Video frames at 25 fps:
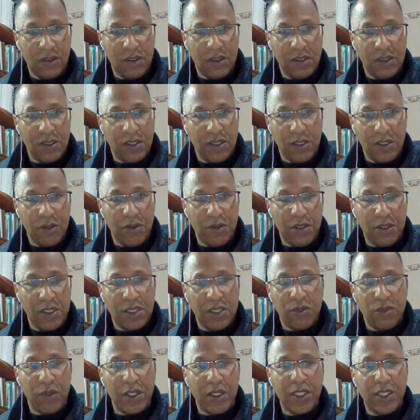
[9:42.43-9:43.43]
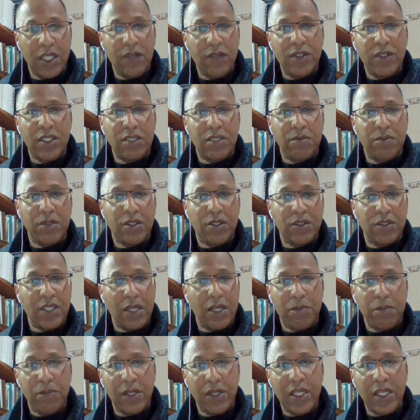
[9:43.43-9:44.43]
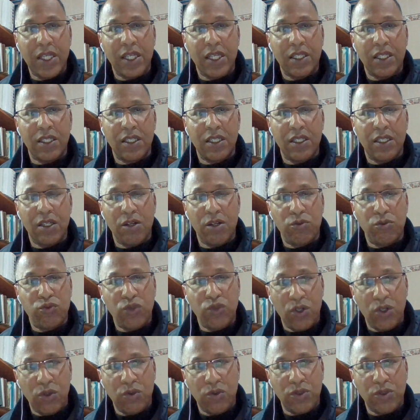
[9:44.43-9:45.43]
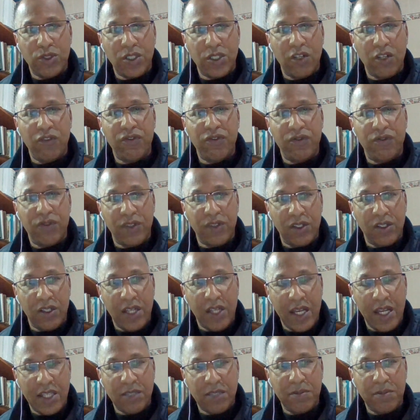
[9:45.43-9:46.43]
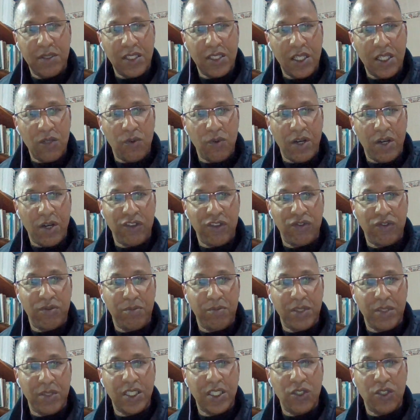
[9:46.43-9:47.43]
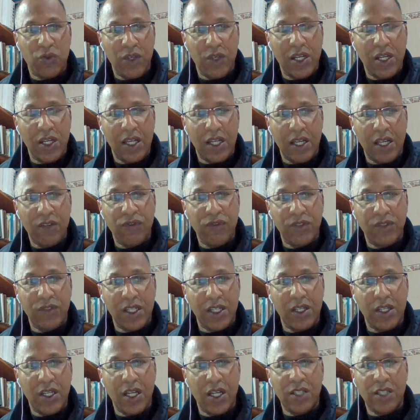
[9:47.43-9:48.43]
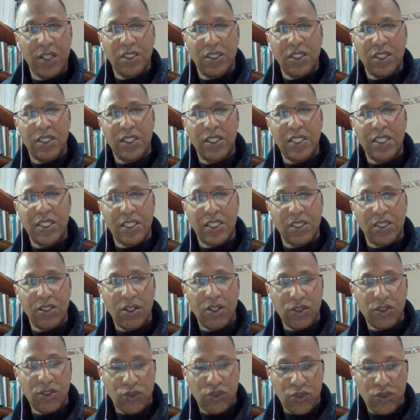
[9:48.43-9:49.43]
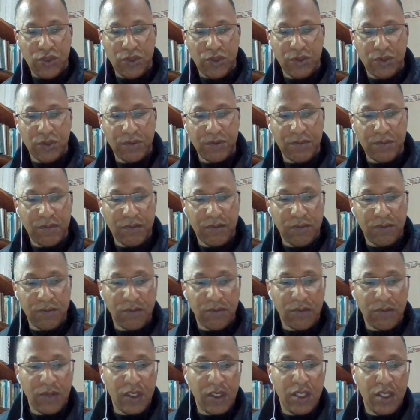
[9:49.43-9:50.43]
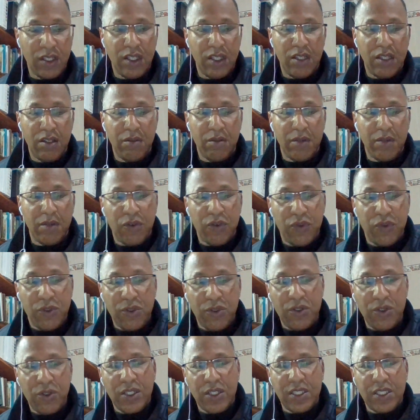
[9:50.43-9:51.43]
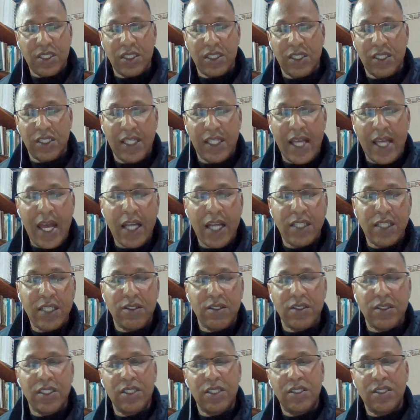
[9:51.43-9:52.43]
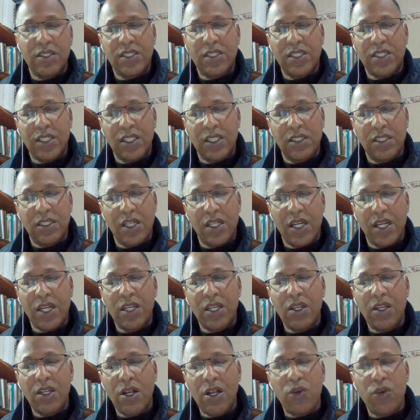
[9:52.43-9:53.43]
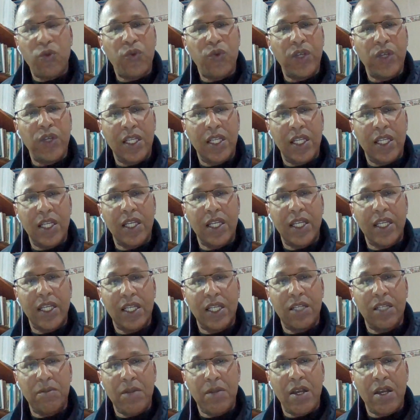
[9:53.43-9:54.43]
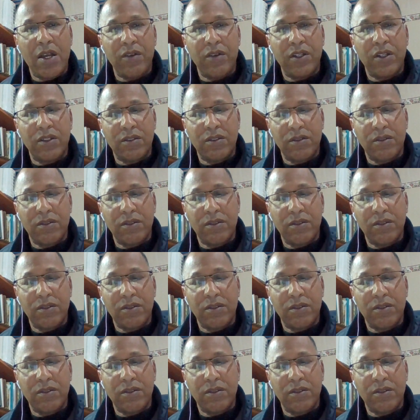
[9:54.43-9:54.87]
So it's quite evident because they are playing roles of husband and wife, but in real life they are not. This is not true. But of course, the actors in the scene are not really legally married,